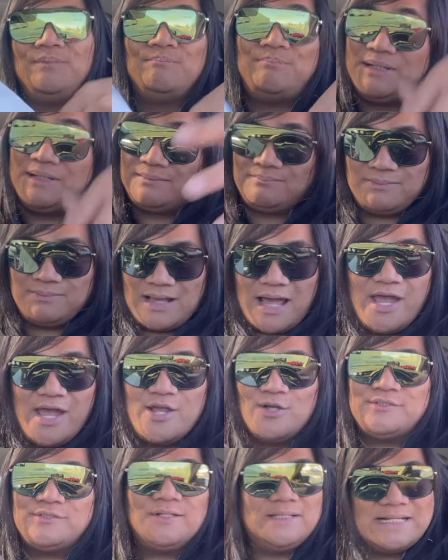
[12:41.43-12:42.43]
But I
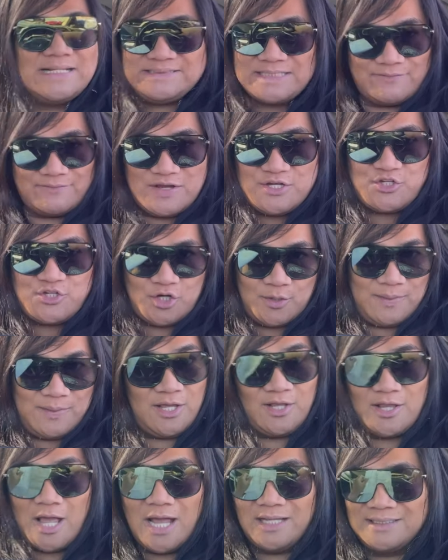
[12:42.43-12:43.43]
also like Salvation Army
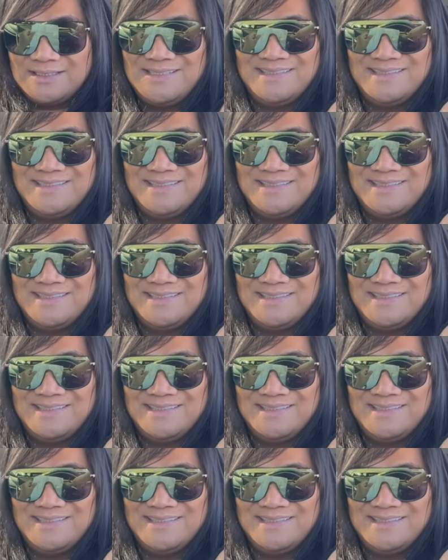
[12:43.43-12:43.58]
a lot.